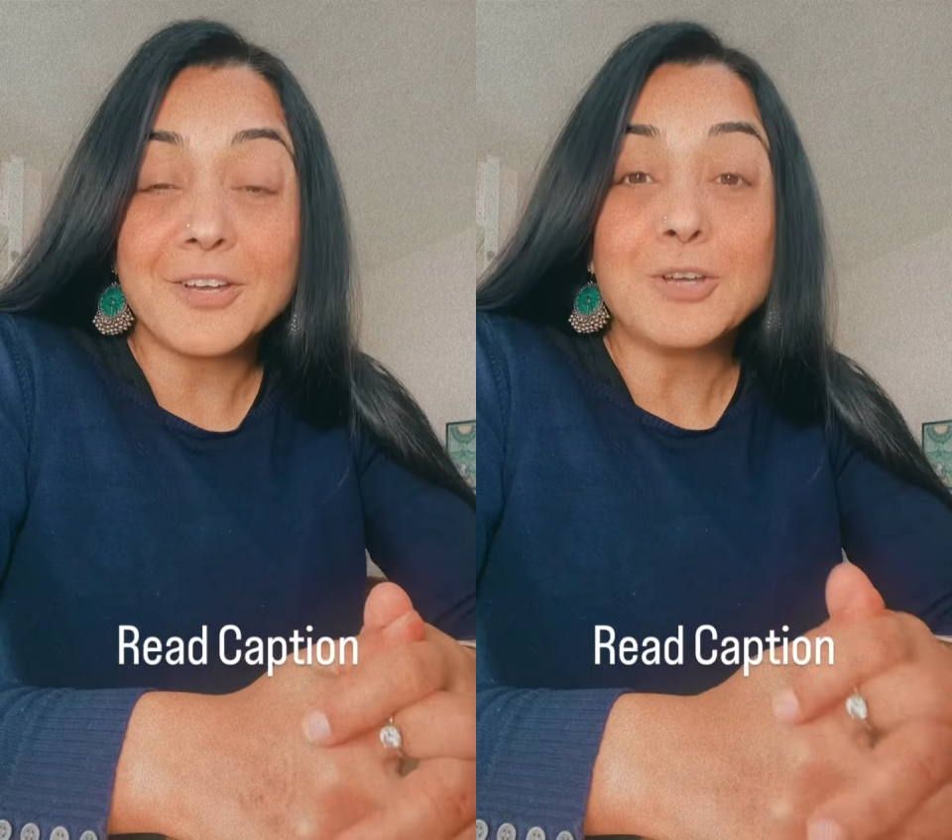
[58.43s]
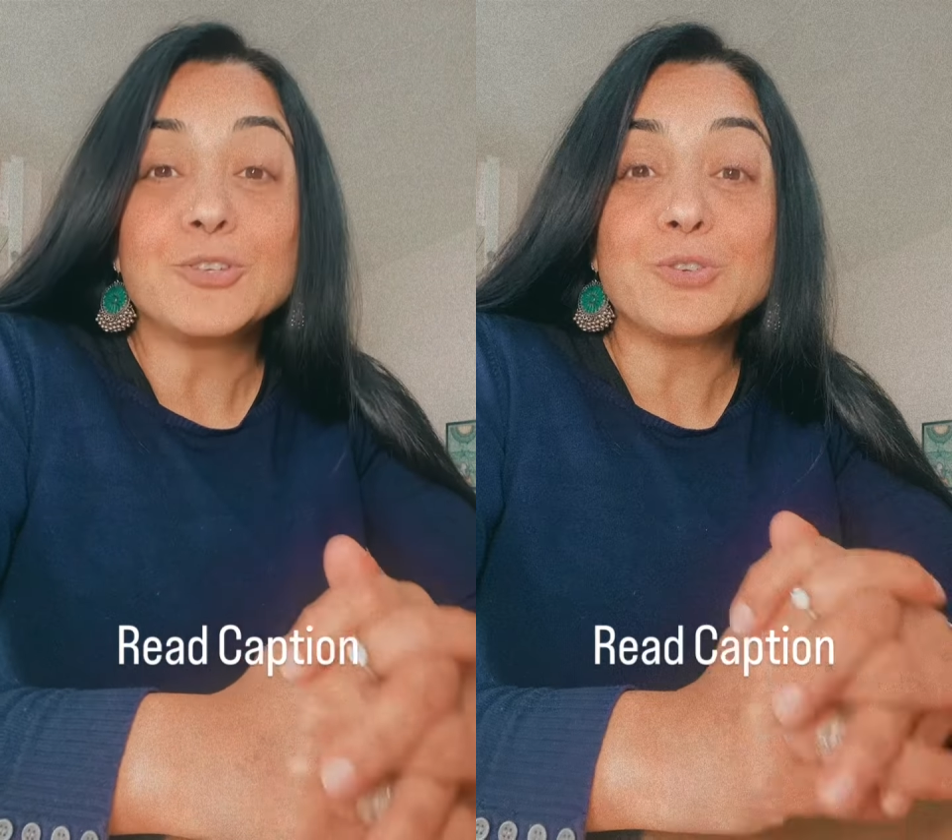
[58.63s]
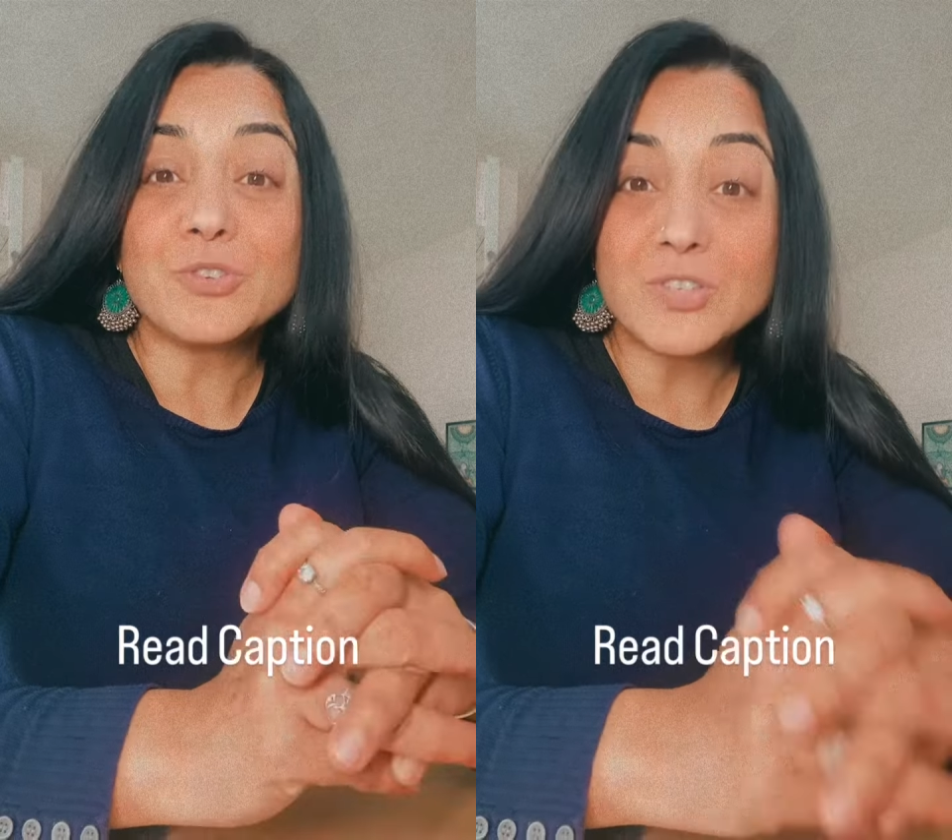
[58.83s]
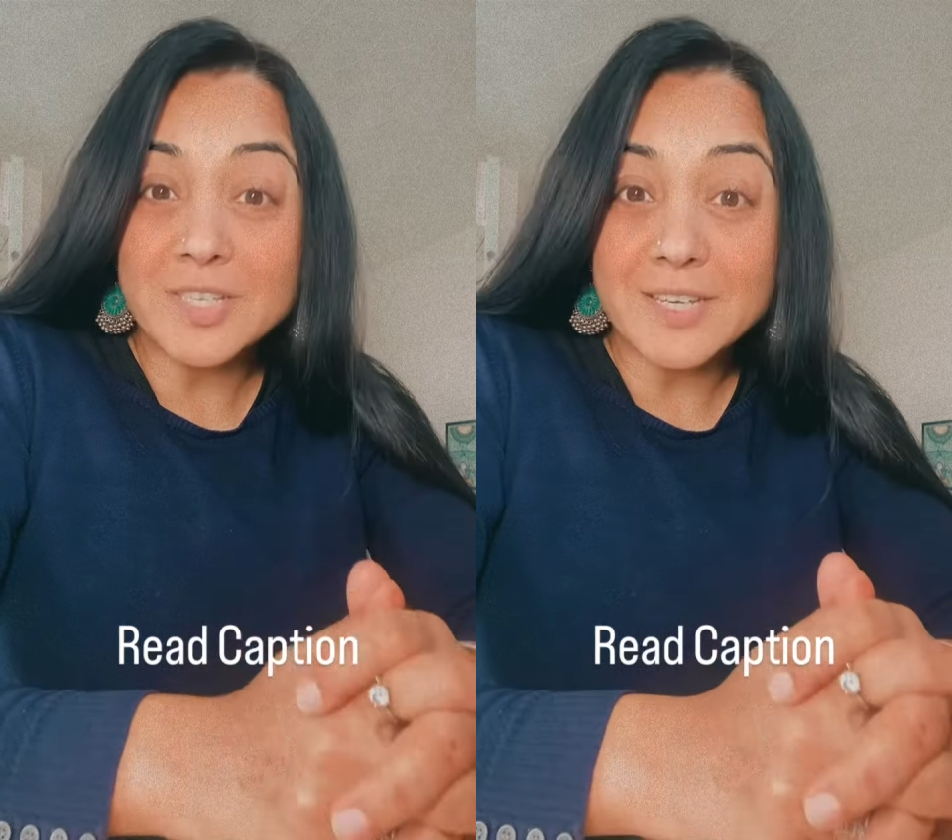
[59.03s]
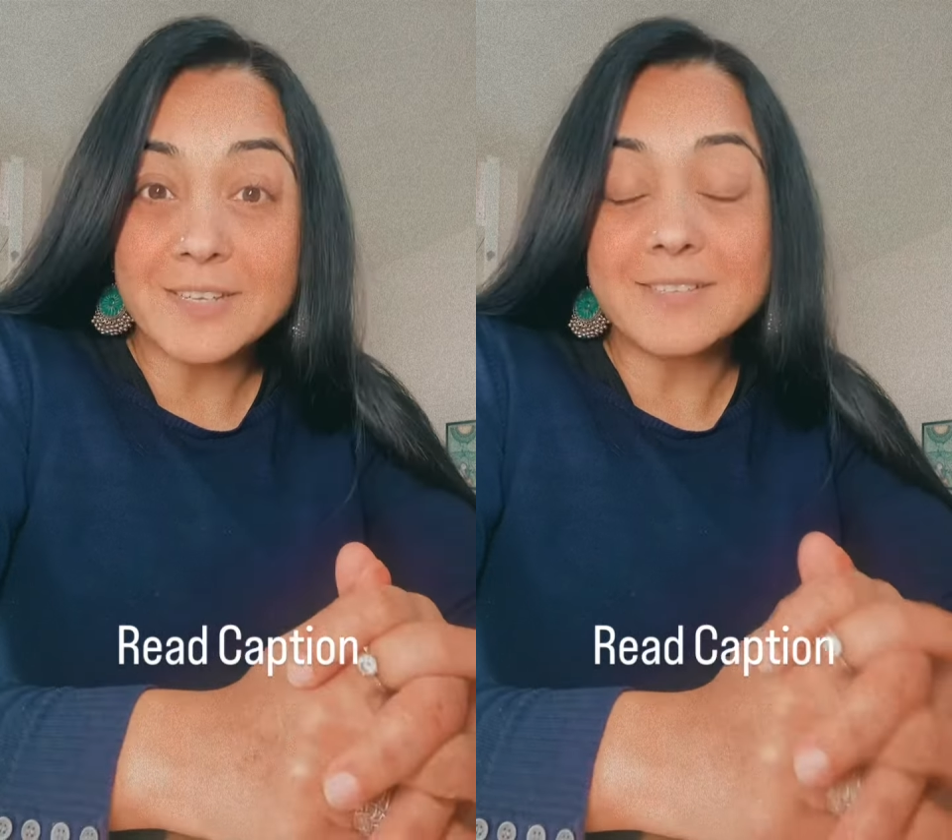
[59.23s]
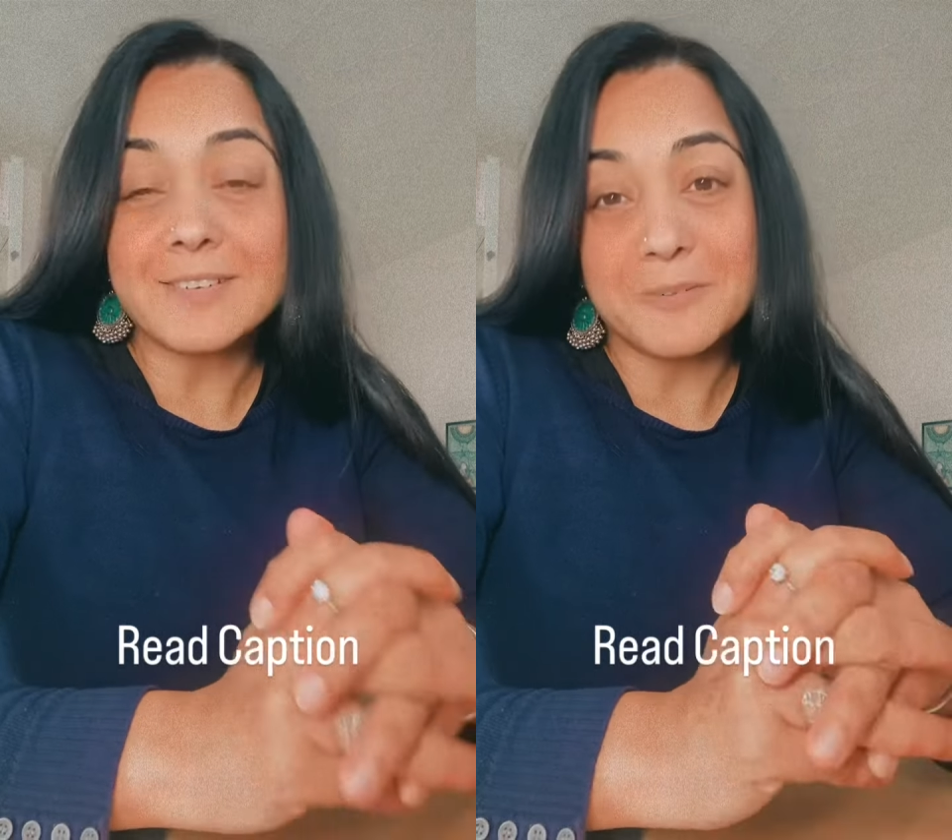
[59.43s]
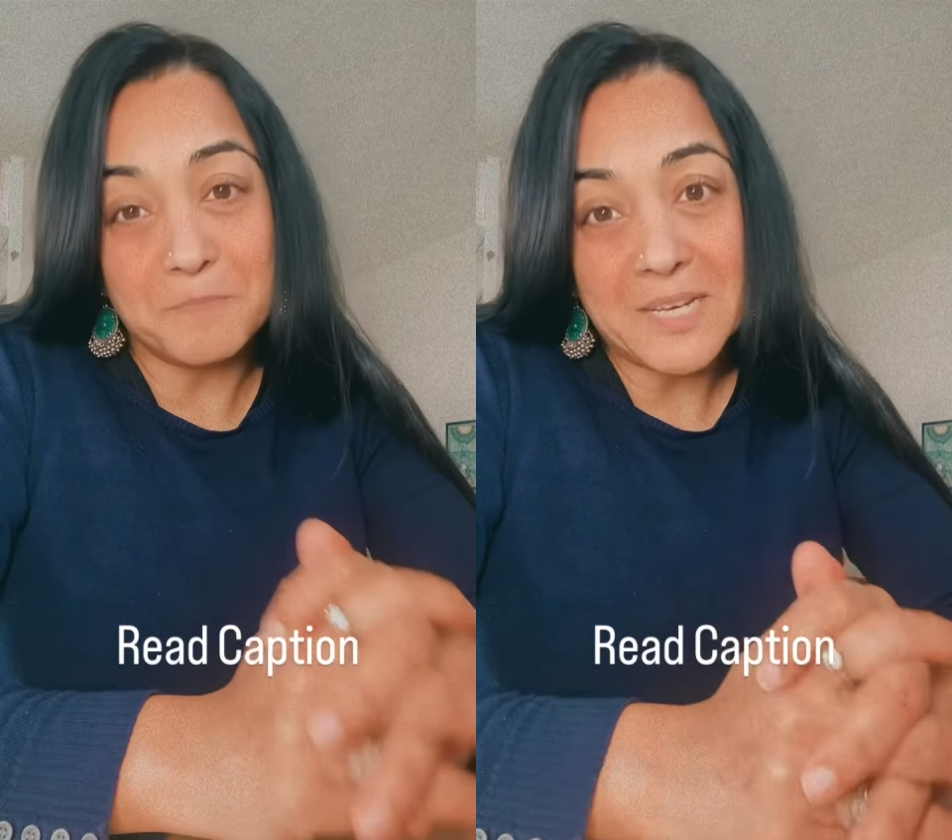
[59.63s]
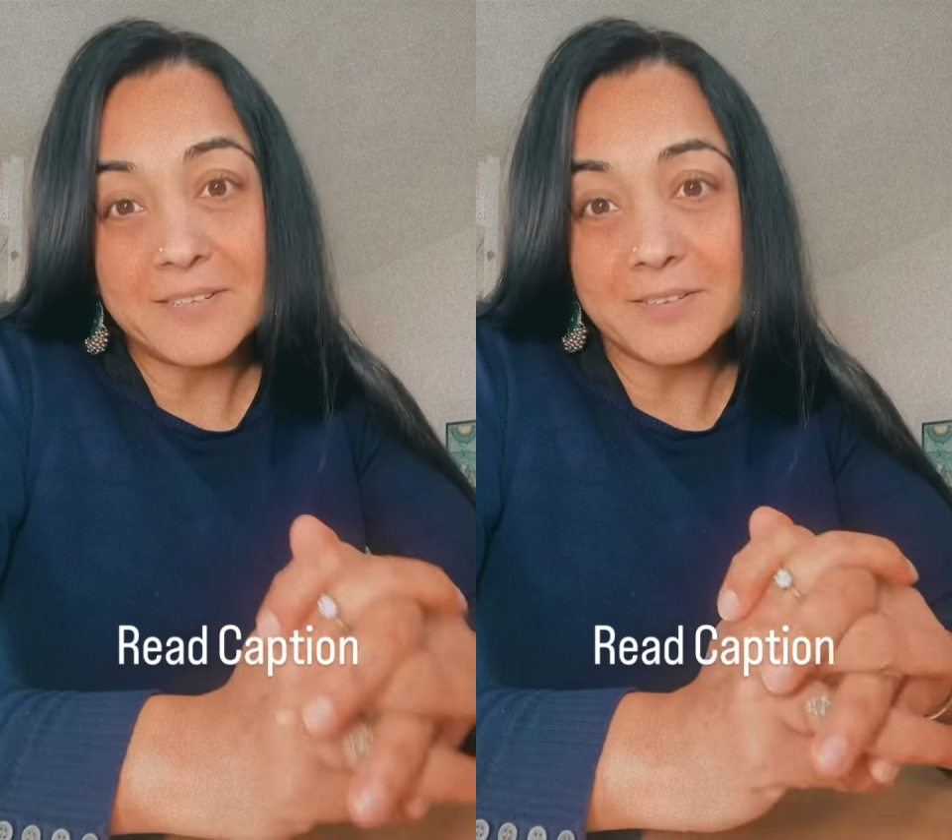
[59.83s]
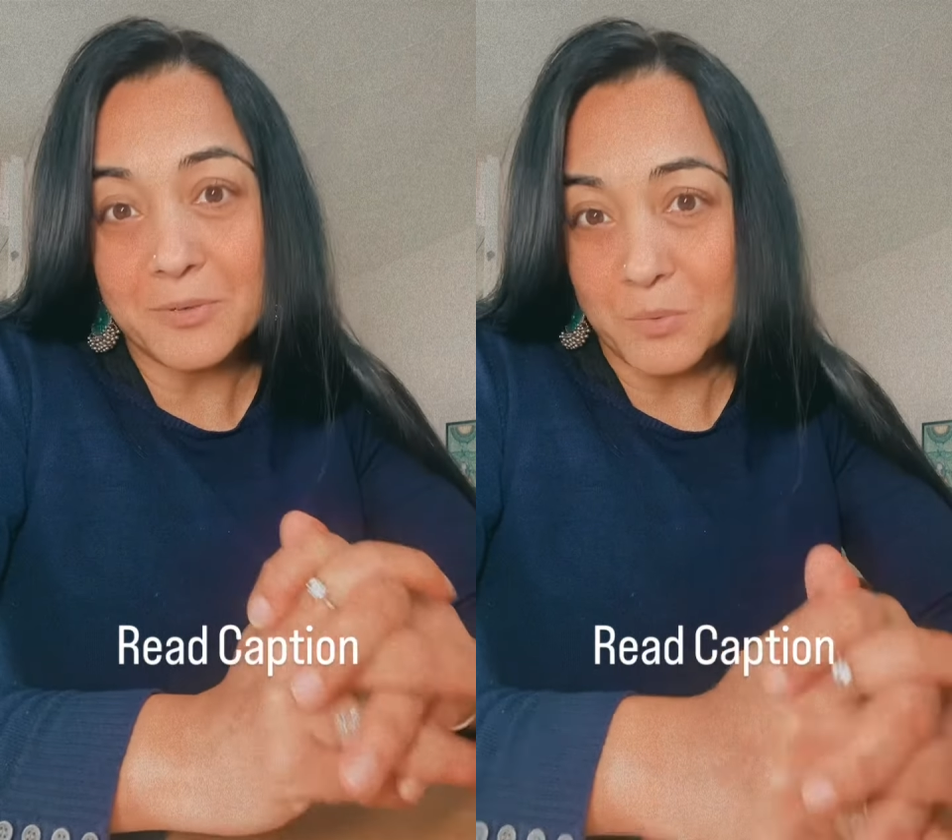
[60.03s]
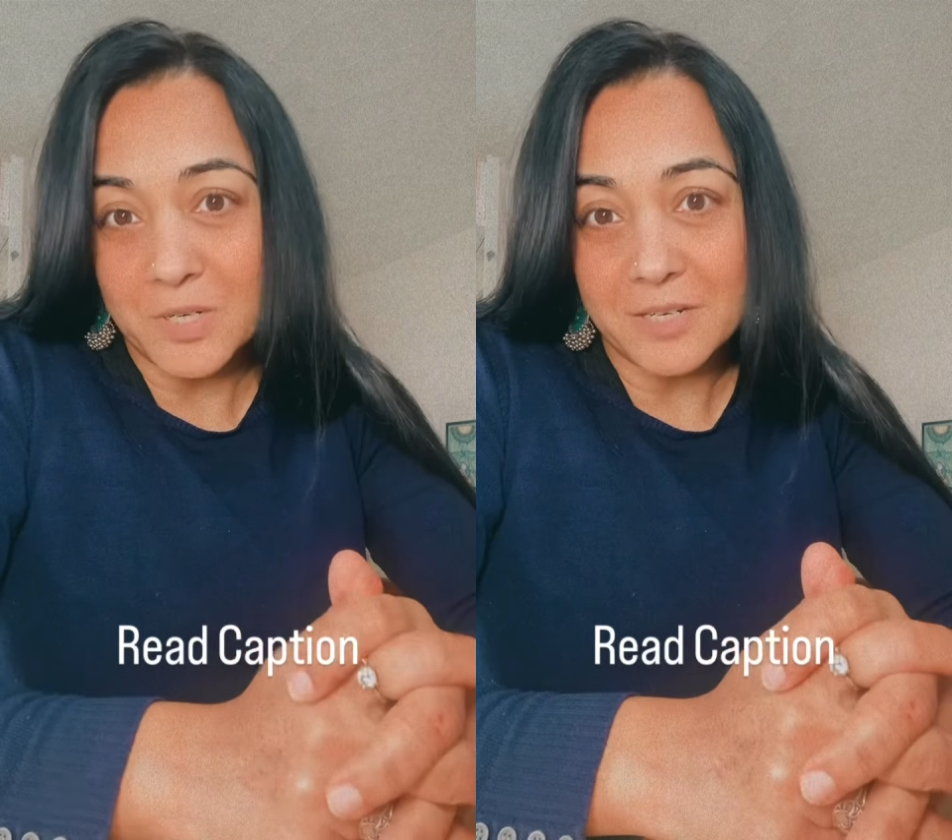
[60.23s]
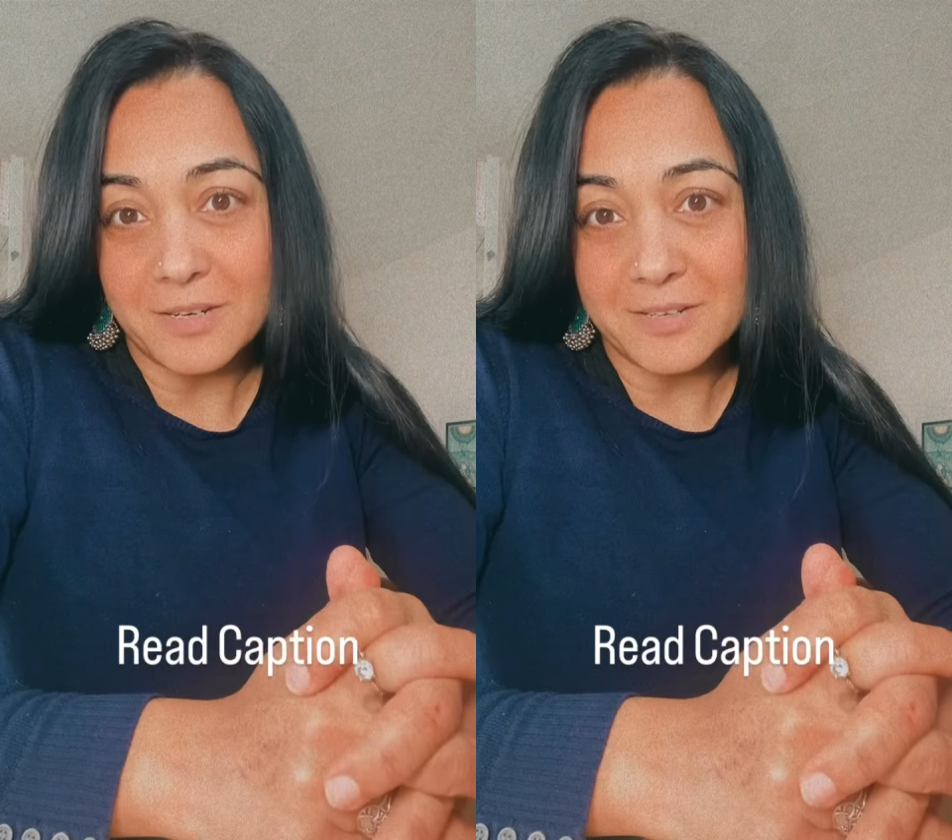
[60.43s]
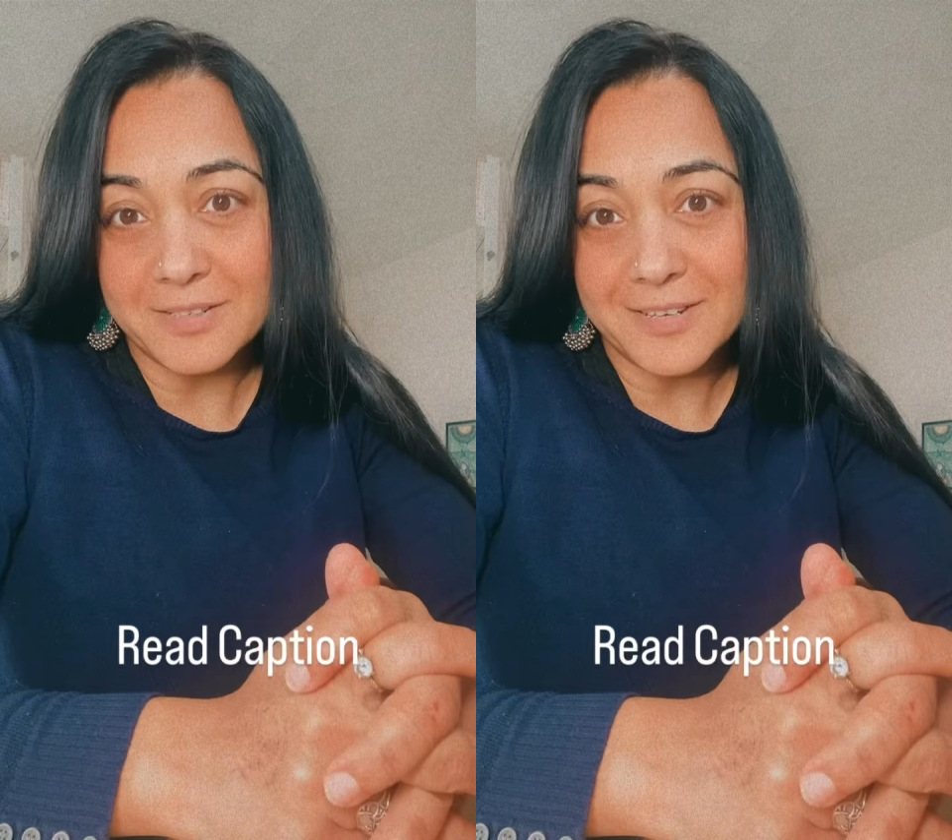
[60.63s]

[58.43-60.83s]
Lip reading: to create a better world,